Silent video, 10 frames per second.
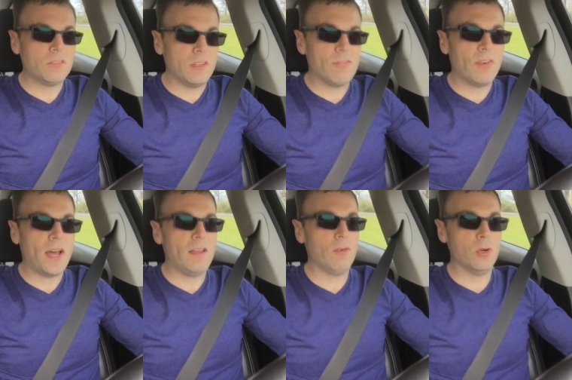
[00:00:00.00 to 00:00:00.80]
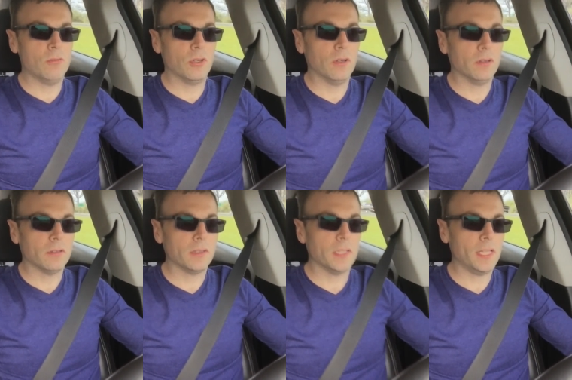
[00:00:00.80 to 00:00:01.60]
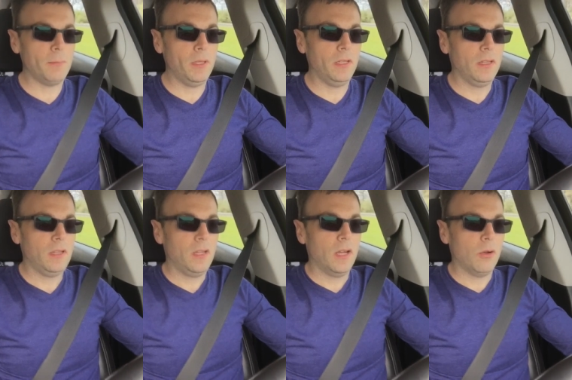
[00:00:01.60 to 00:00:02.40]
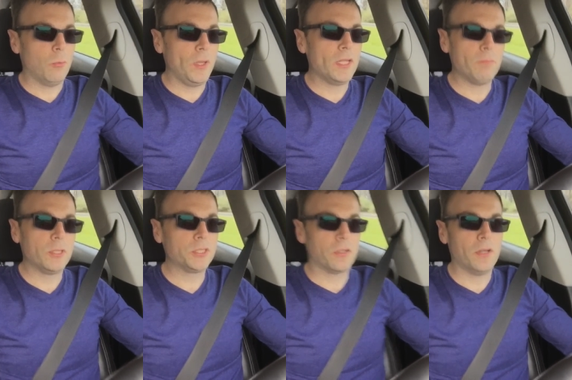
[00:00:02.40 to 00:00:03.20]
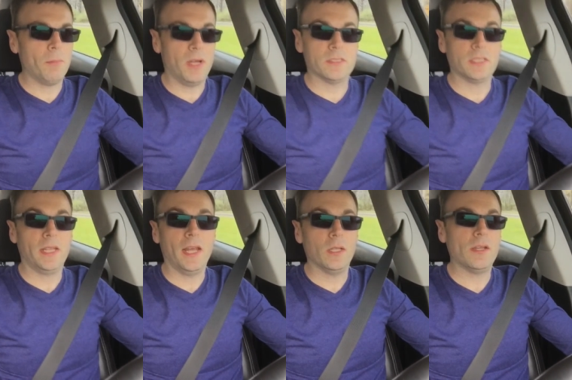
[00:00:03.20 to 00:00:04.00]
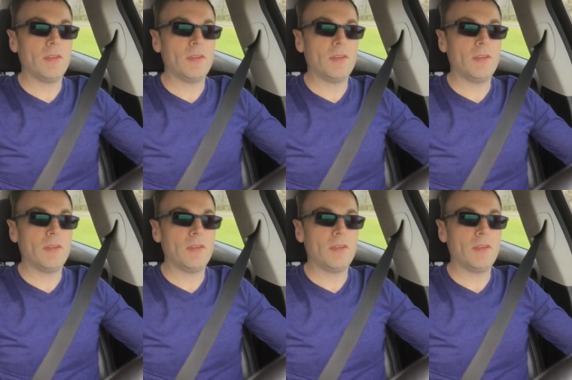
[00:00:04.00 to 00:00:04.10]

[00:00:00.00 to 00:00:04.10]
say, 5 over the limit, we can push 30 miles to the gallon.